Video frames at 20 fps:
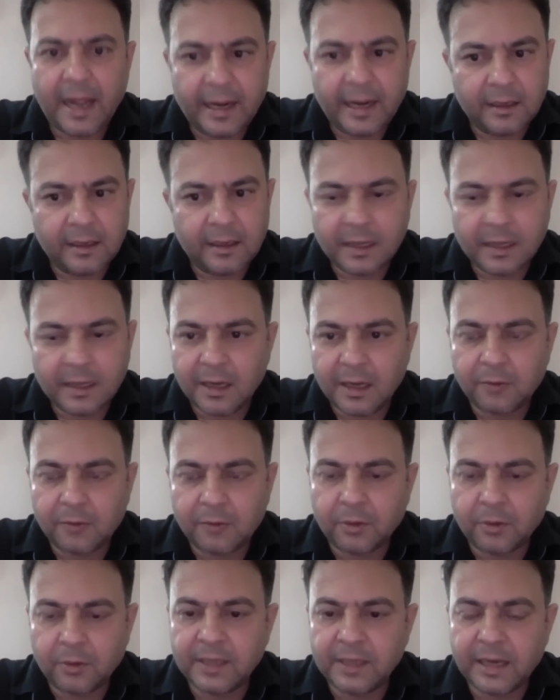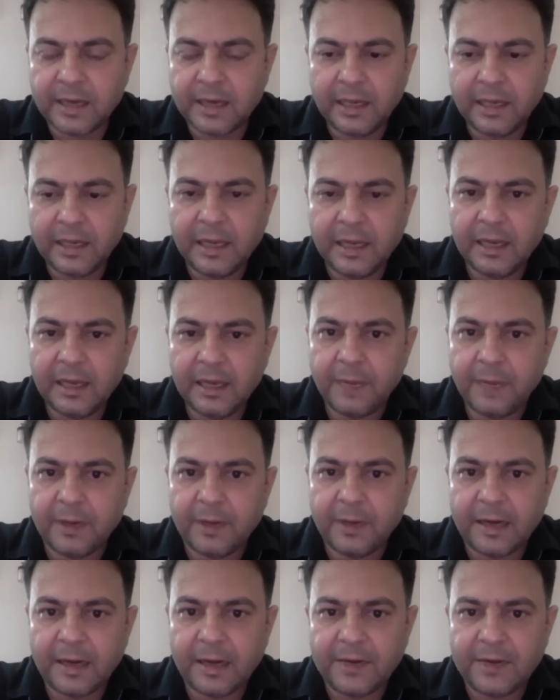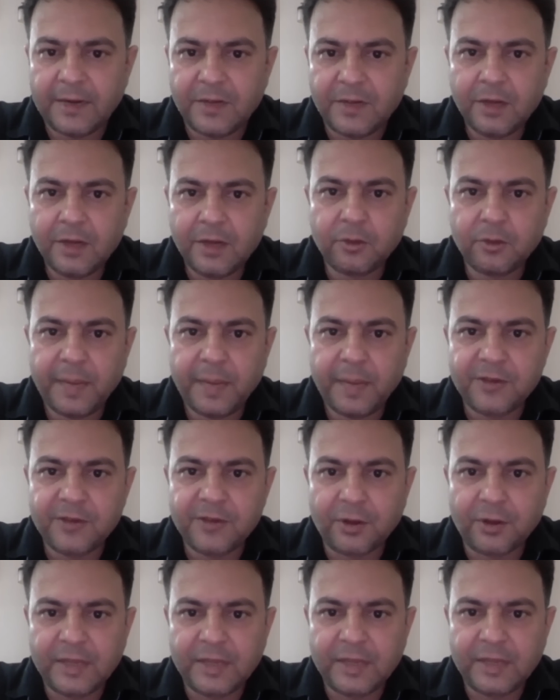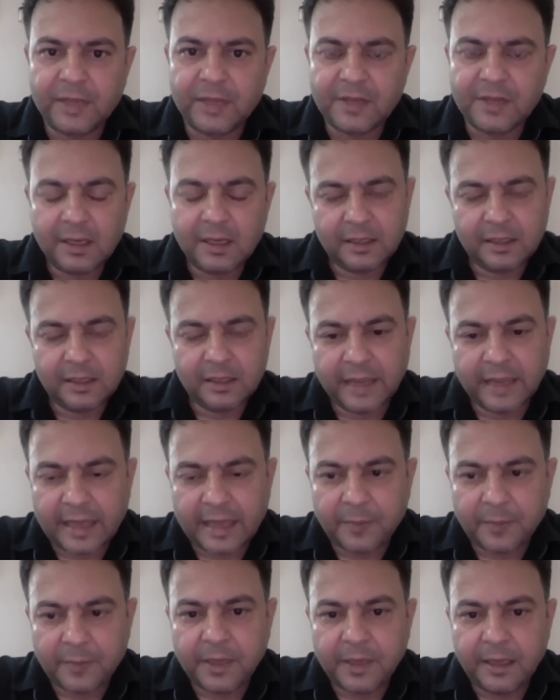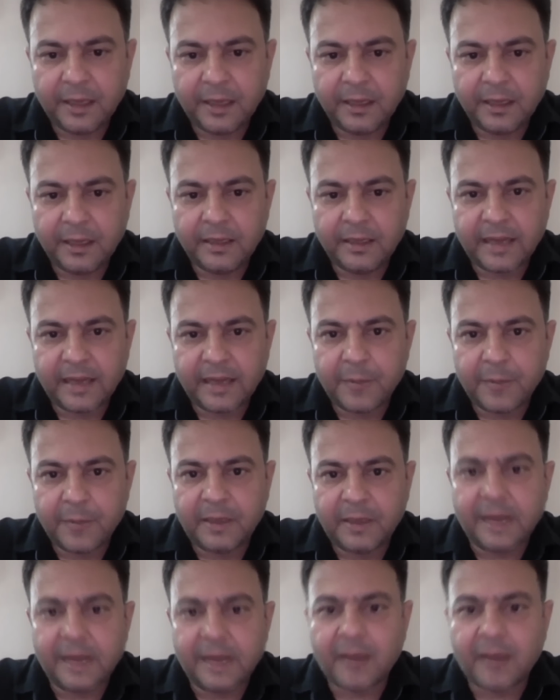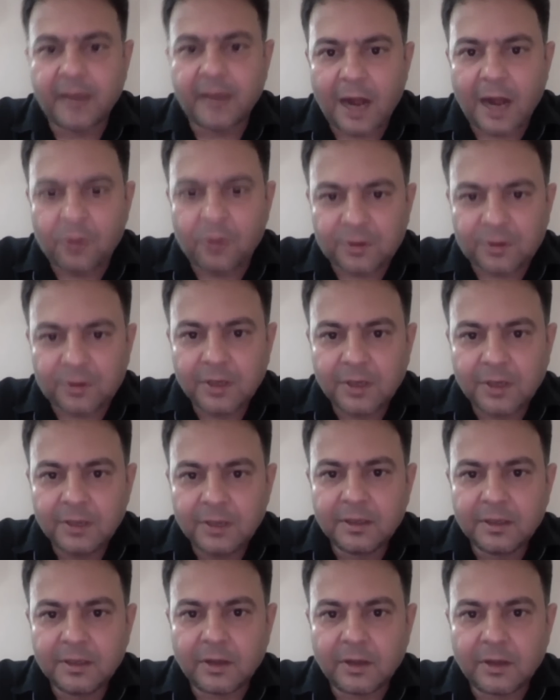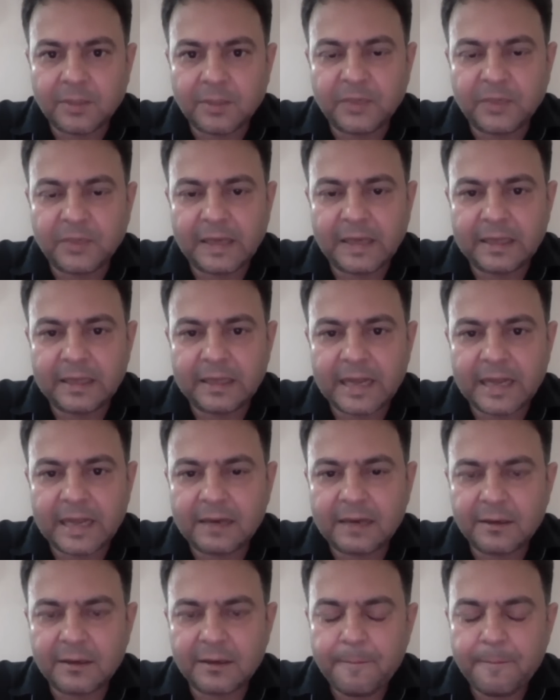and Kukis are illegal immigrants. So based on this, they can be kicked out or something like that,